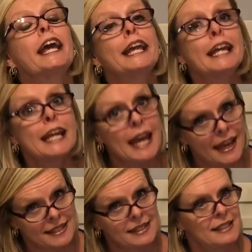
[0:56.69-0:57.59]

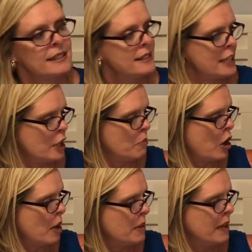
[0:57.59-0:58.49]
Yes, said
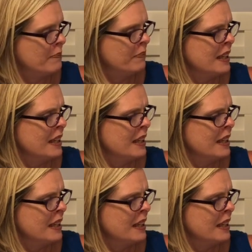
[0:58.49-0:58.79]
Mama.